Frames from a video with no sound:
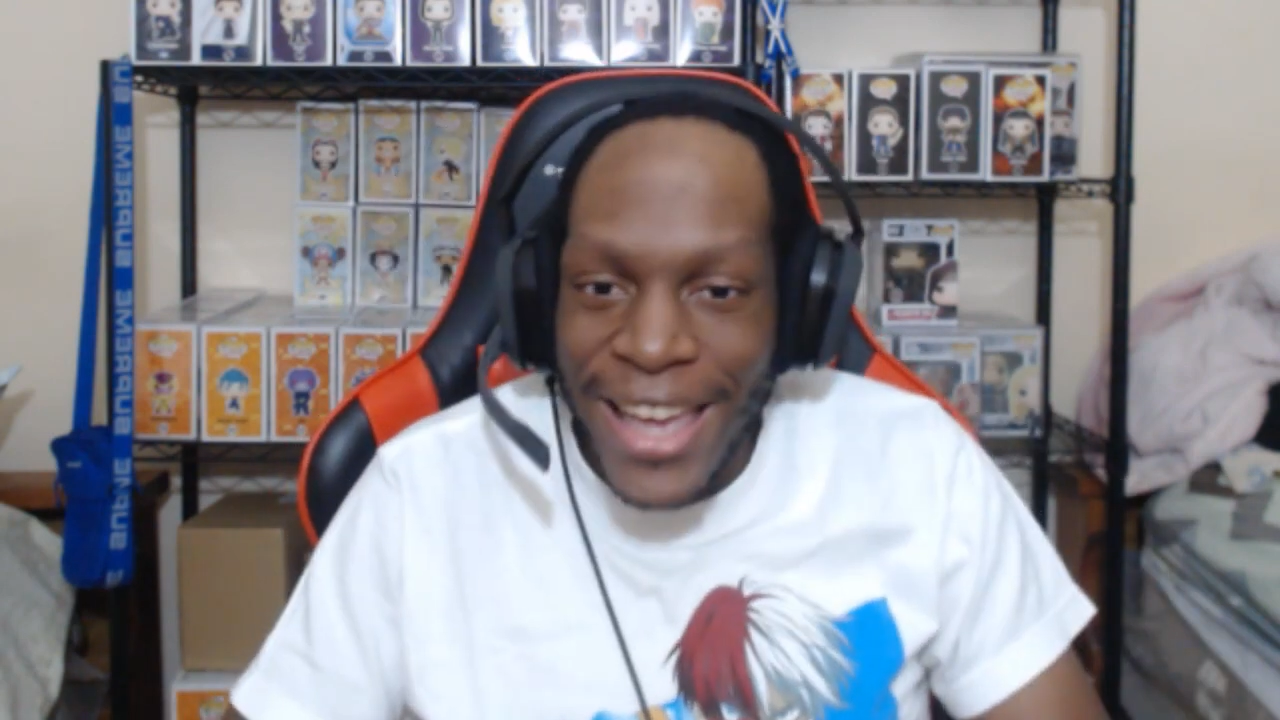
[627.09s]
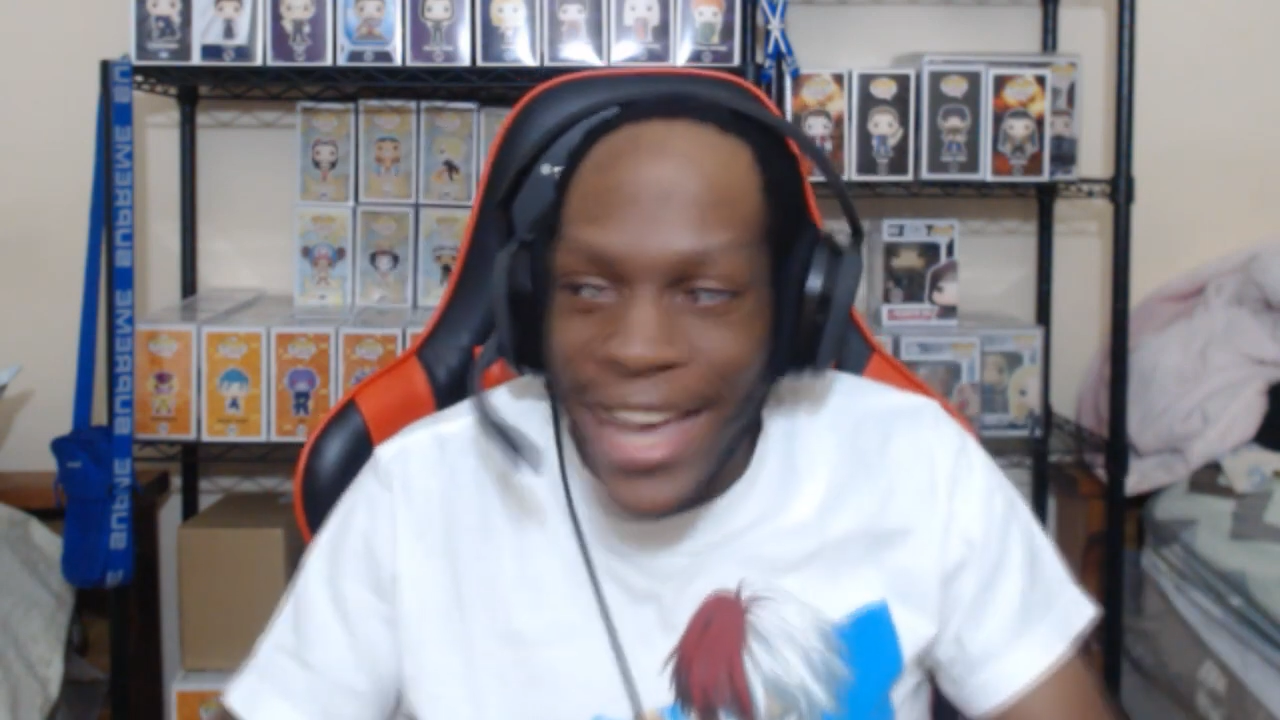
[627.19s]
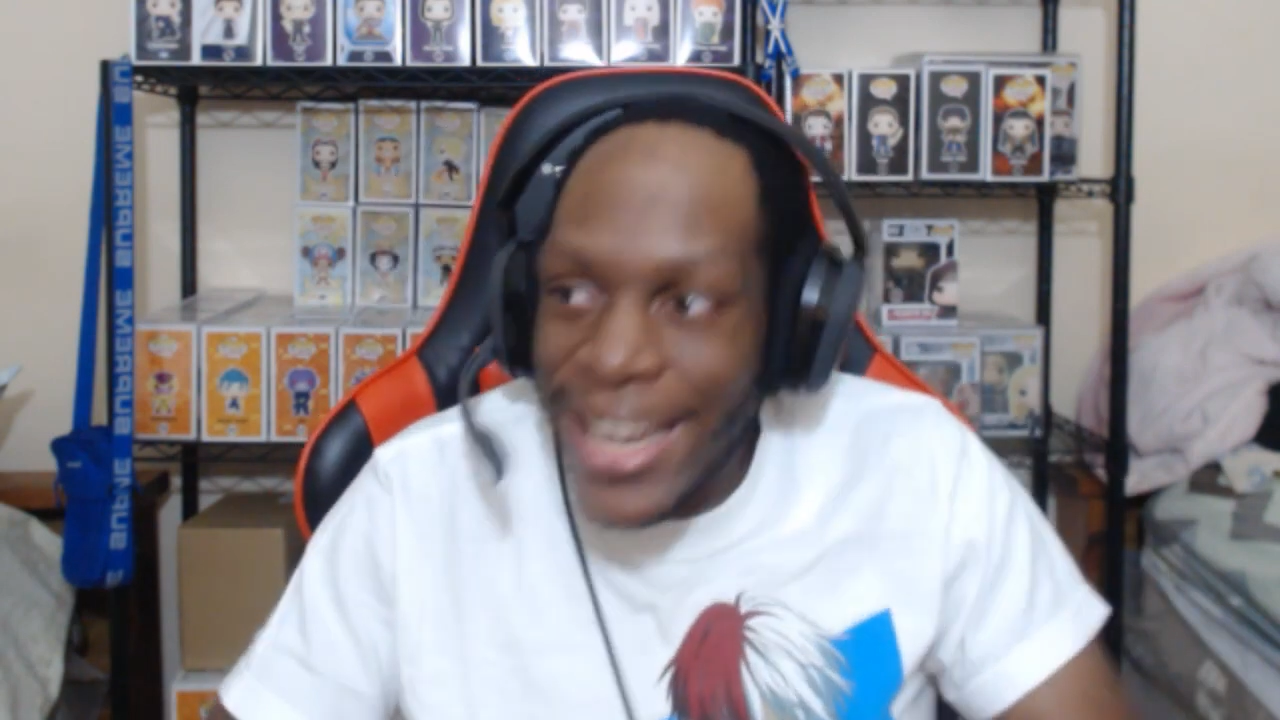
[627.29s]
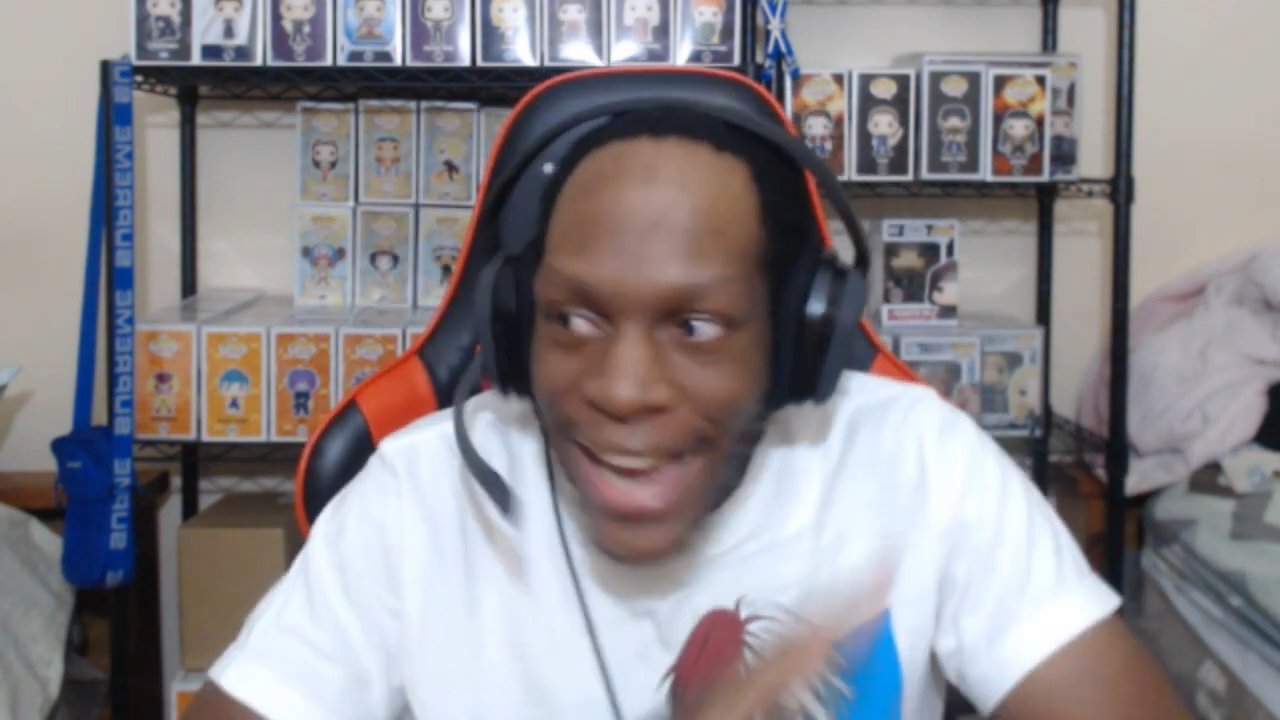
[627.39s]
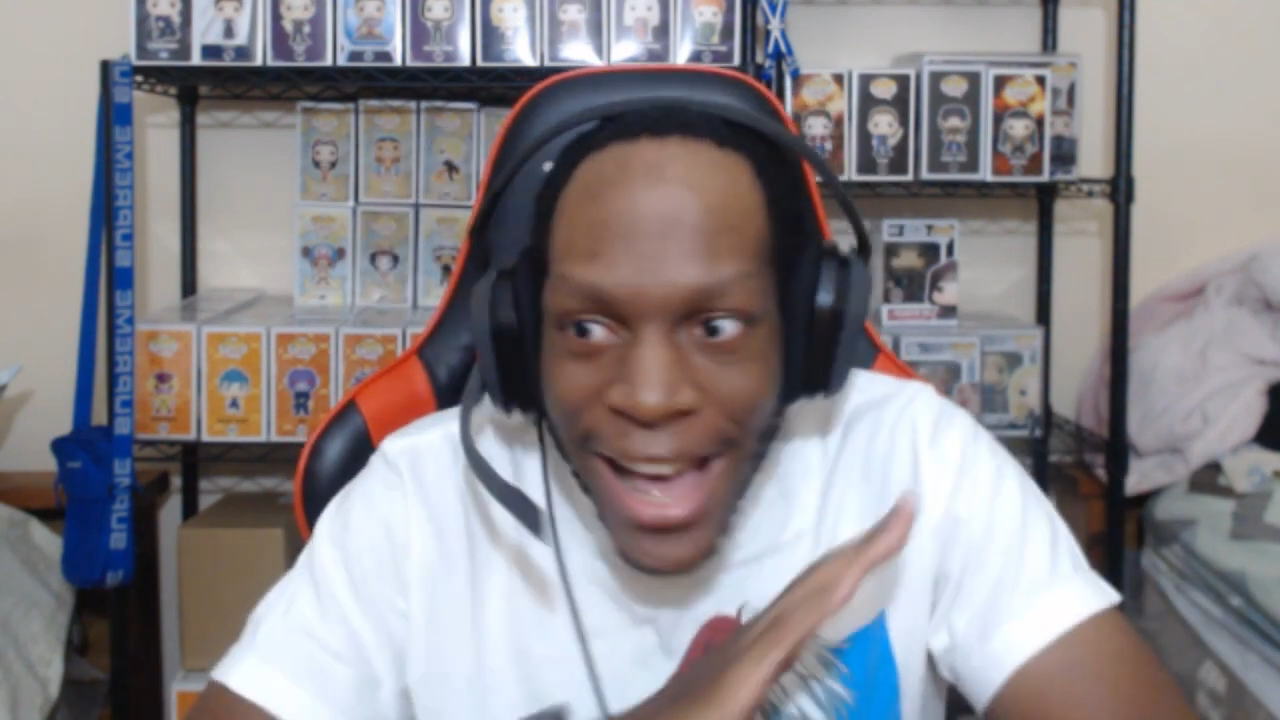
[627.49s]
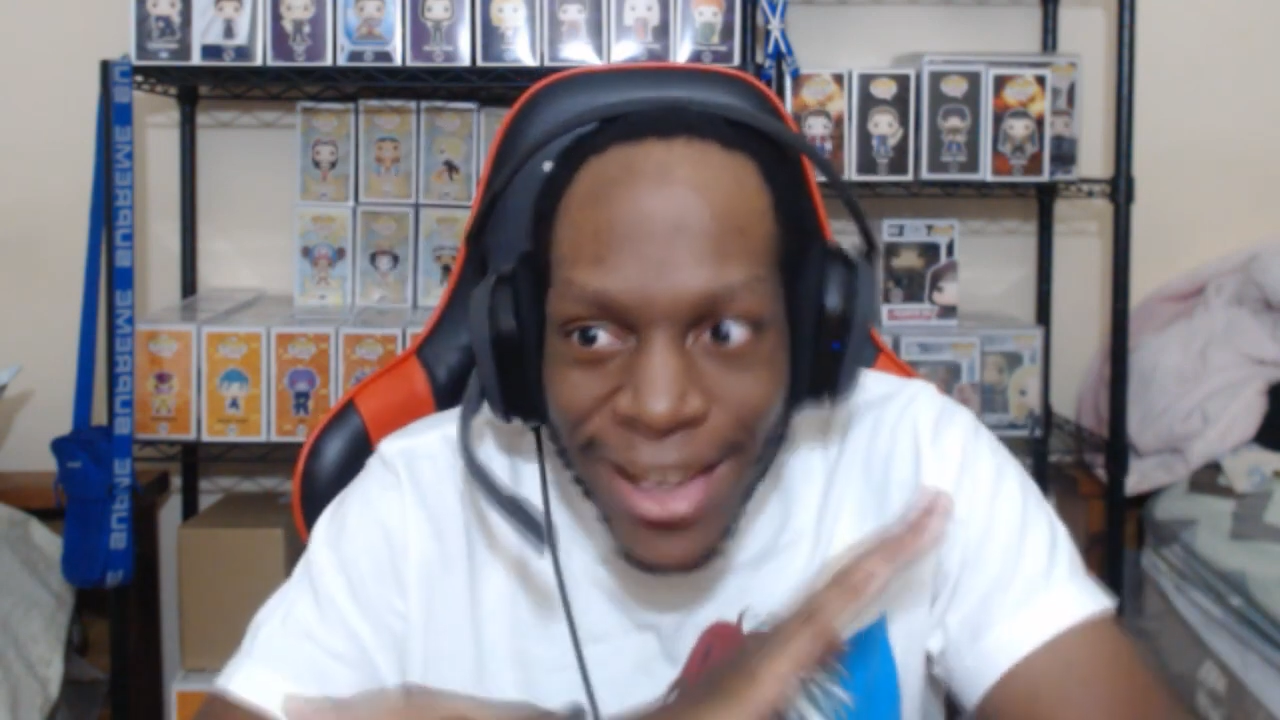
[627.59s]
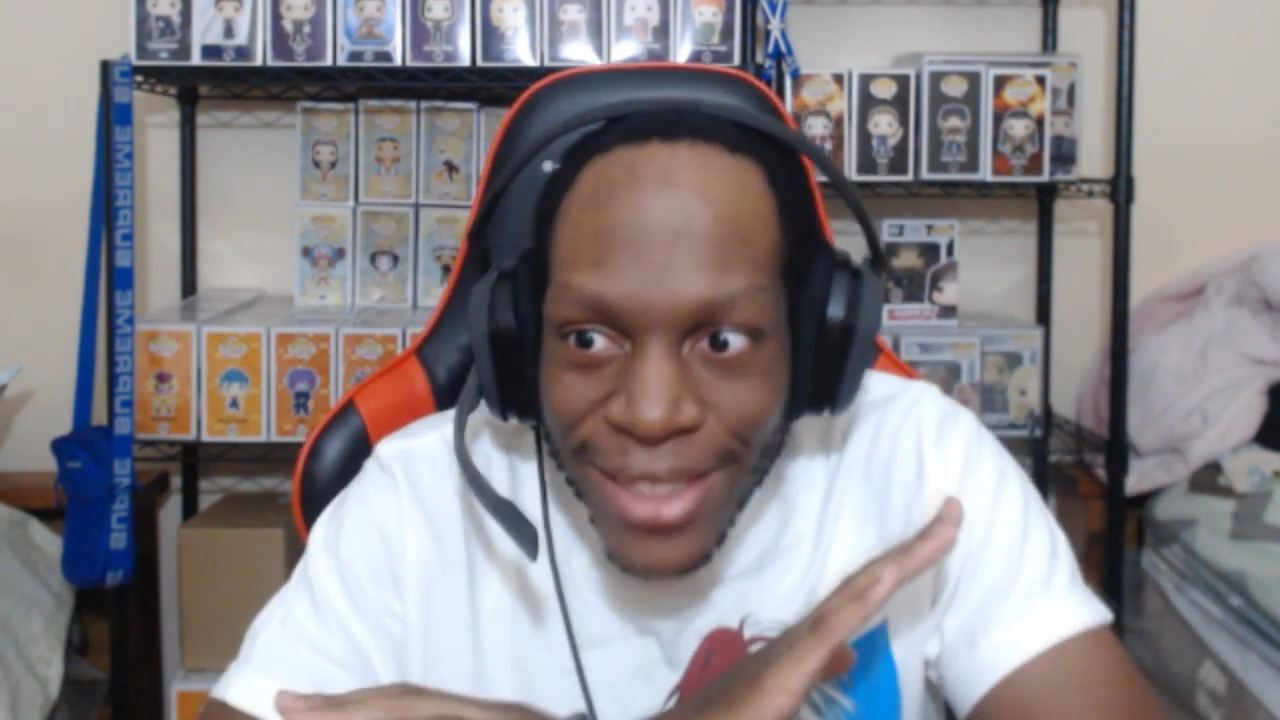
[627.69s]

And now